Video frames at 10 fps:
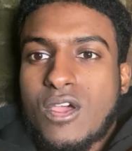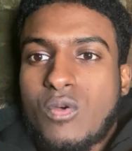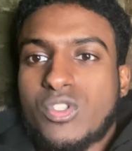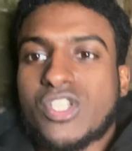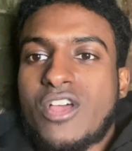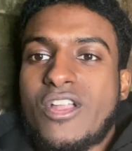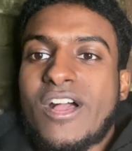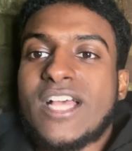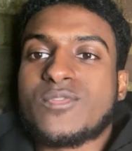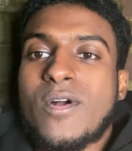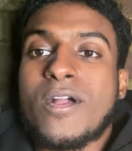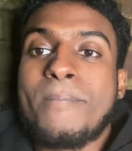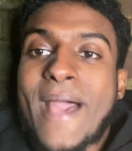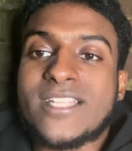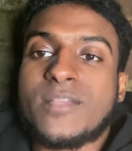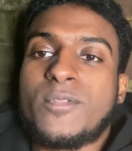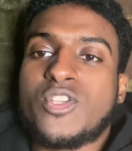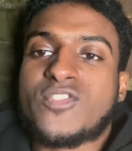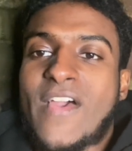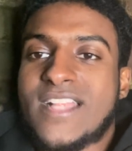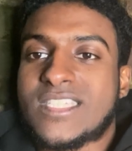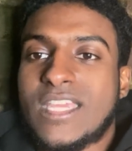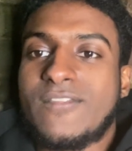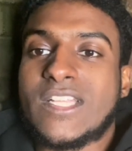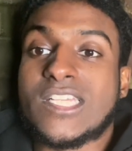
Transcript: What's going on, guys? Welcome back to Blues Fans TV.